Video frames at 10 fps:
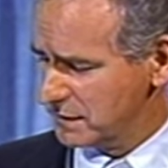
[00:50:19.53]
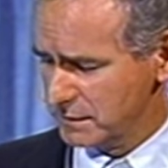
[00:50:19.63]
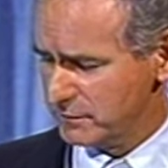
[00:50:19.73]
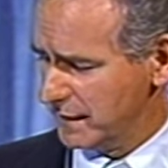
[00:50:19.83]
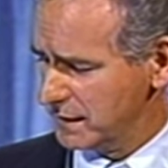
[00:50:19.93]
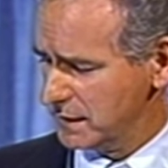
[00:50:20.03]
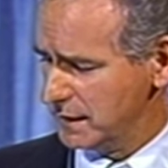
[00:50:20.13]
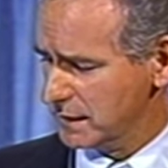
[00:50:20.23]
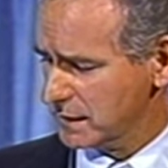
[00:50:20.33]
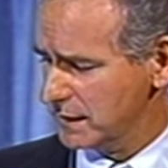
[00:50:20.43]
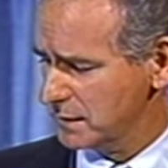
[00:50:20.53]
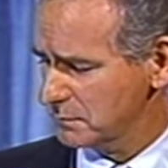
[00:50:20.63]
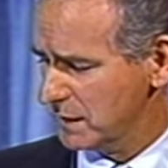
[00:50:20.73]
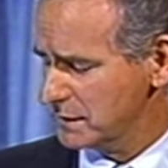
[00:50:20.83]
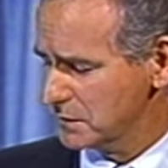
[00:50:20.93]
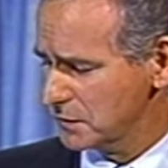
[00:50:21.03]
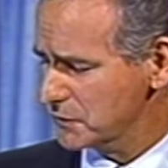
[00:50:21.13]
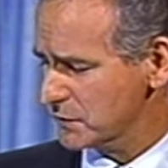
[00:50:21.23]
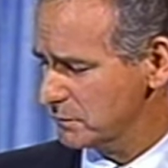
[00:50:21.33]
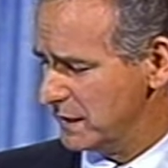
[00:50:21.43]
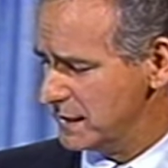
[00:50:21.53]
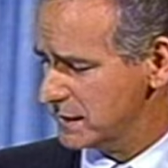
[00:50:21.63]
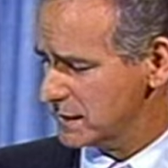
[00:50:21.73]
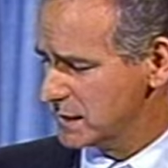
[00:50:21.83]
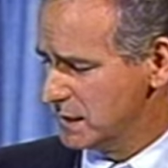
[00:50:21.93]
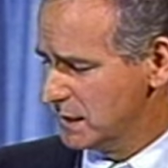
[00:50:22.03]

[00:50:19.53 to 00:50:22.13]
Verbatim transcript: And then finally, again, my nerves were bad, and